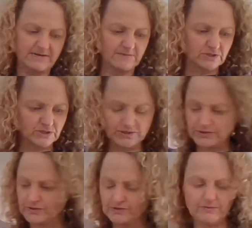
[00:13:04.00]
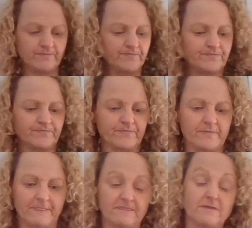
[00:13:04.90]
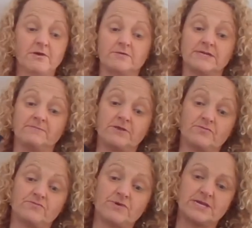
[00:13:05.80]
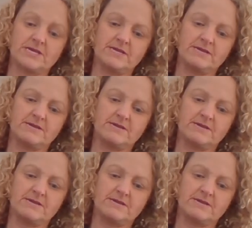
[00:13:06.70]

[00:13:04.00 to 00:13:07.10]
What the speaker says: number 2. No, number 3.